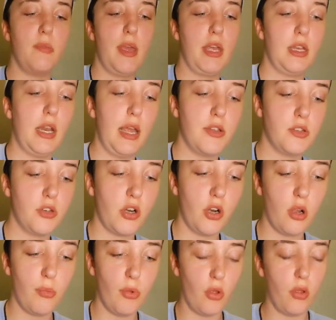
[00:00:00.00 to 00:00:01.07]
make a nice
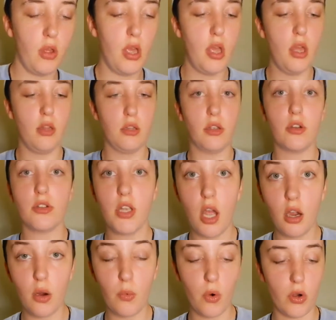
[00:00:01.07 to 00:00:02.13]
durable little
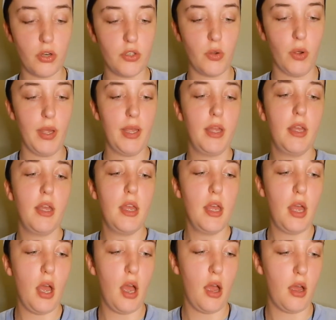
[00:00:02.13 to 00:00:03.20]
tug-of-war toy.
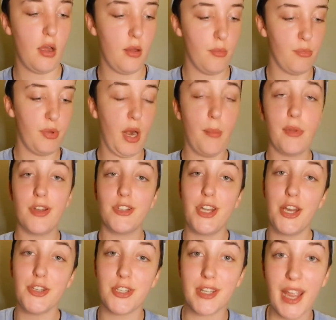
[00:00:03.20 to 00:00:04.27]
But I'm going to
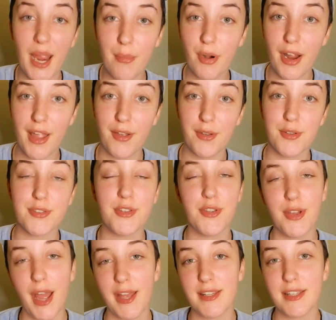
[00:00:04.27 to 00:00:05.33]
change the camera angle so
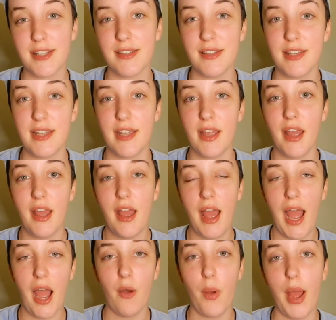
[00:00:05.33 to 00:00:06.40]
you guys can see
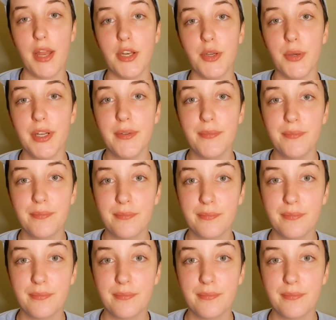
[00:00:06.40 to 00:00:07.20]
how I do it.